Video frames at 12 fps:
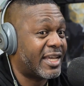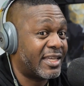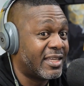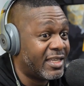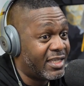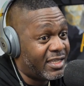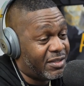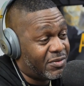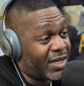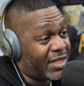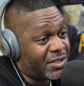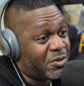Like
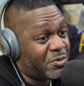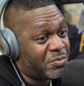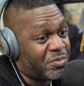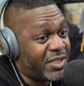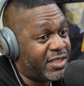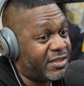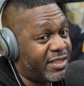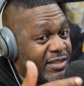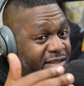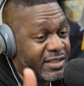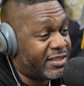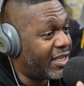even I know P
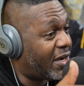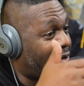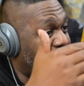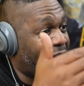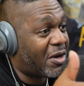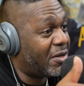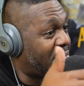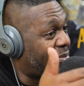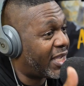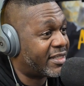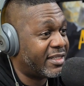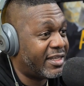he and y'all y'all
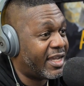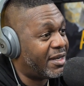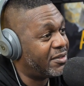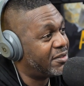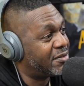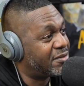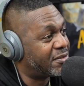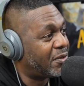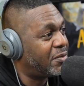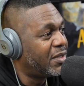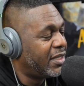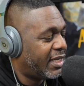impacted down here,
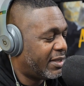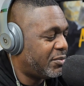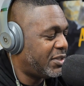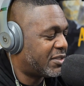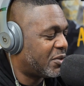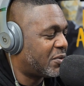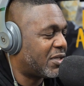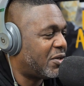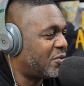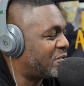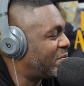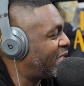so and we so
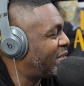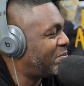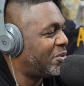close, man.